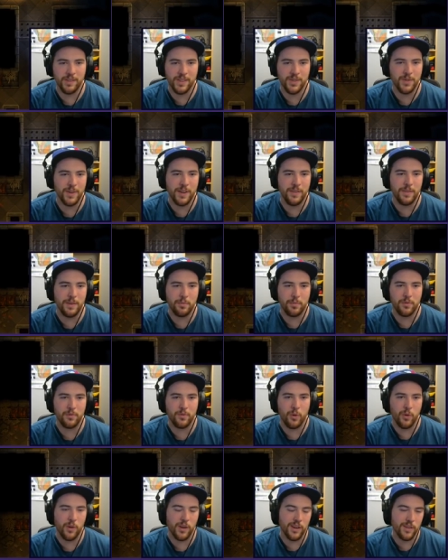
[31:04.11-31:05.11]
retrieved it
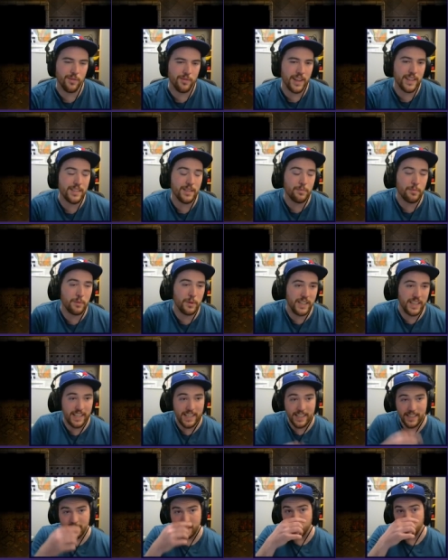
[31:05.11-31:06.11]
before. That's a pretty
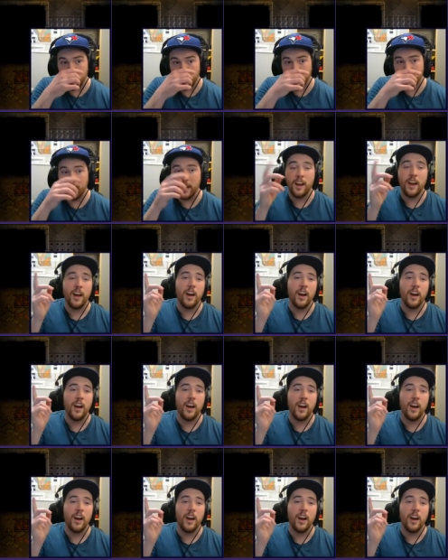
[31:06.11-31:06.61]
easy one.